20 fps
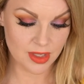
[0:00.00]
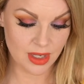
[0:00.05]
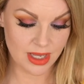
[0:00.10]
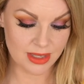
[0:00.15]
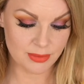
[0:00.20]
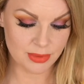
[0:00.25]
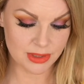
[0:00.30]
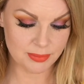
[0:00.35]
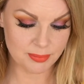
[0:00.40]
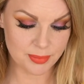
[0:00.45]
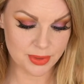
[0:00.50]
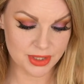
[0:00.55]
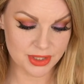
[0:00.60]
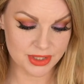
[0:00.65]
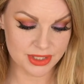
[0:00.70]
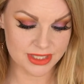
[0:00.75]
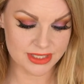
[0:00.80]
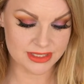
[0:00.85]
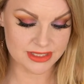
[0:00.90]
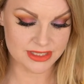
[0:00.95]
I will
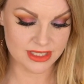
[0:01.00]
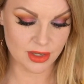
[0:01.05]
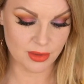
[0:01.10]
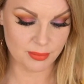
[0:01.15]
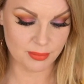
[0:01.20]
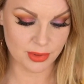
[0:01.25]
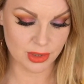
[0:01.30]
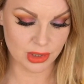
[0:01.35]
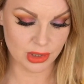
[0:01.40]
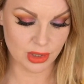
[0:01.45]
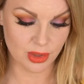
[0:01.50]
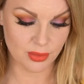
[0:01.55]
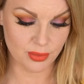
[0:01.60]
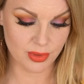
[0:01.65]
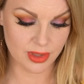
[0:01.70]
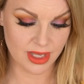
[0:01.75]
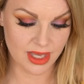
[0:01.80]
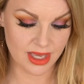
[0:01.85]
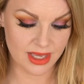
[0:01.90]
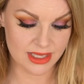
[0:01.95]
put it down below,
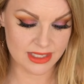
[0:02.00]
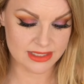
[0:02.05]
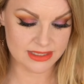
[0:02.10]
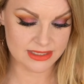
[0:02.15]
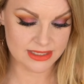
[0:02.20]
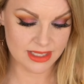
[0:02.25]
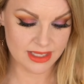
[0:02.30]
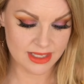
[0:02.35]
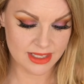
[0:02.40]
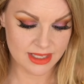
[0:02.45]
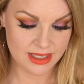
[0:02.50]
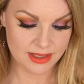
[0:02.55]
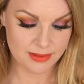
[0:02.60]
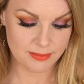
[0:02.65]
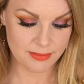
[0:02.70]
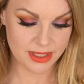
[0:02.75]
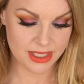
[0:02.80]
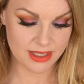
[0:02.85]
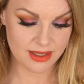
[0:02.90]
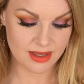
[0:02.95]
guys,
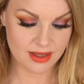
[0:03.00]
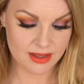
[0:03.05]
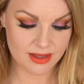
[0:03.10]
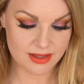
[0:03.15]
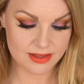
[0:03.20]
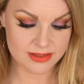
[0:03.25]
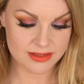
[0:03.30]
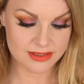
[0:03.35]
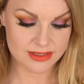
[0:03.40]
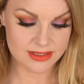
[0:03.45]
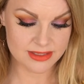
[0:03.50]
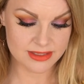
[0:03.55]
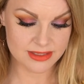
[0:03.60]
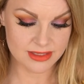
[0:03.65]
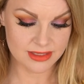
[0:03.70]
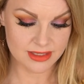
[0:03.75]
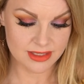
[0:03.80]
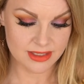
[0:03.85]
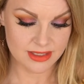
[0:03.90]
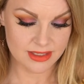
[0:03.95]
because
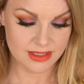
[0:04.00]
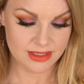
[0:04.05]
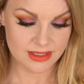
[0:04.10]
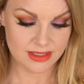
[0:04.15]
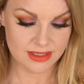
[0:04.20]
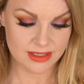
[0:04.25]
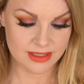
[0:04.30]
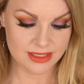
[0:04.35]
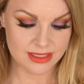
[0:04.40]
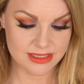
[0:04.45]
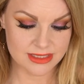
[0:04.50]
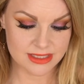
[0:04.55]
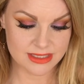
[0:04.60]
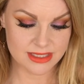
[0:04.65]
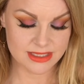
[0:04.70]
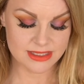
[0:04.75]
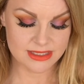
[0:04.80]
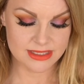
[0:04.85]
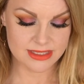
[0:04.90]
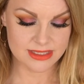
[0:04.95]
it
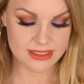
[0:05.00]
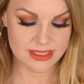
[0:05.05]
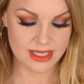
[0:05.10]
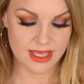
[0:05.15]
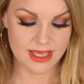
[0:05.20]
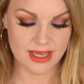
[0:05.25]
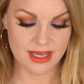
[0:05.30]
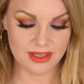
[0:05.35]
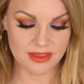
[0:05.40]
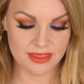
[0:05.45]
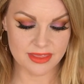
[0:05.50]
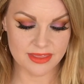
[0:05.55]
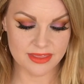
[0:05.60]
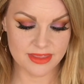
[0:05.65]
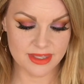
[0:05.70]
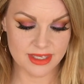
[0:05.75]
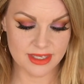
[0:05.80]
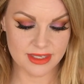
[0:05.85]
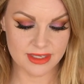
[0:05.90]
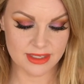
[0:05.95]
doesn't say, I
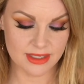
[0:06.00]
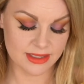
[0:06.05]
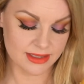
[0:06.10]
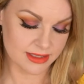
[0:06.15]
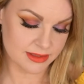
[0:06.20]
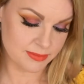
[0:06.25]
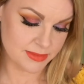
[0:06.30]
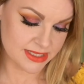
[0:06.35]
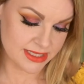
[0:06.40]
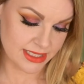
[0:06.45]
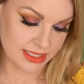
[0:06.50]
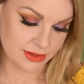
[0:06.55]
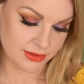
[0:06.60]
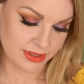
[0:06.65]
think, let me see here.